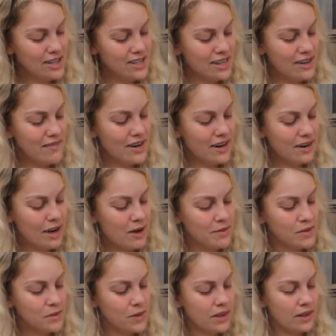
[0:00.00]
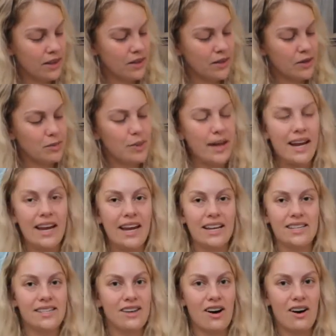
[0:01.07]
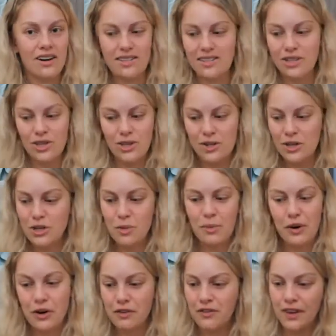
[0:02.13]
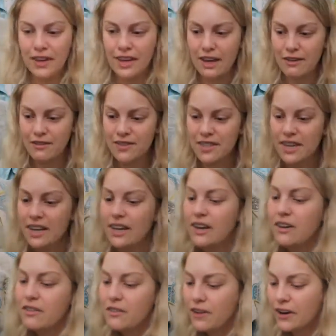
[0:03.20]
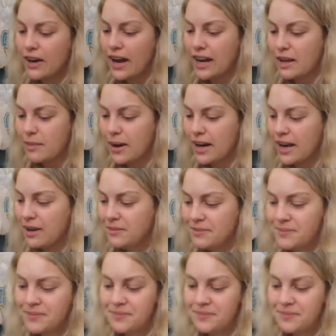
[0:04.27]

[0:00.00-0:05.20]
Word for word: just love that it comes with the little beanie and socks. Just such a perfect gift for anybody.